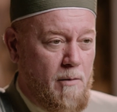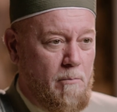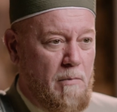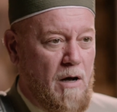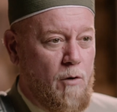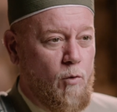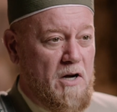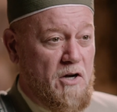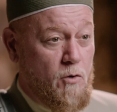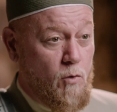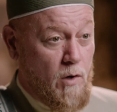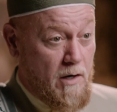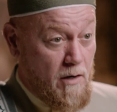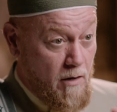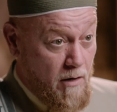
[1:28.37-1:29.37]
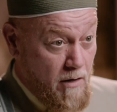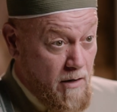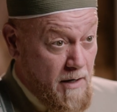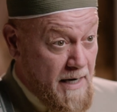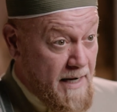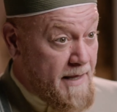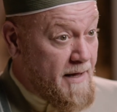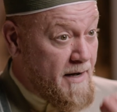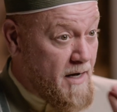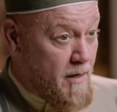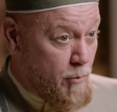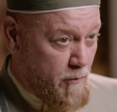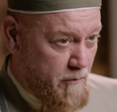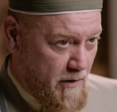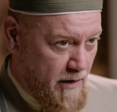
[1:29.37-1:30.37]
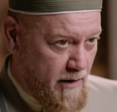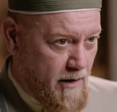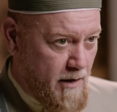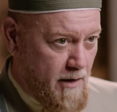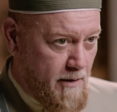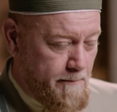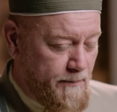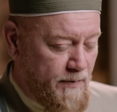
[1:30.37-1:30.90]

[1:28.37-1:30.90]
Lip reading: But when you learn in the name of Allah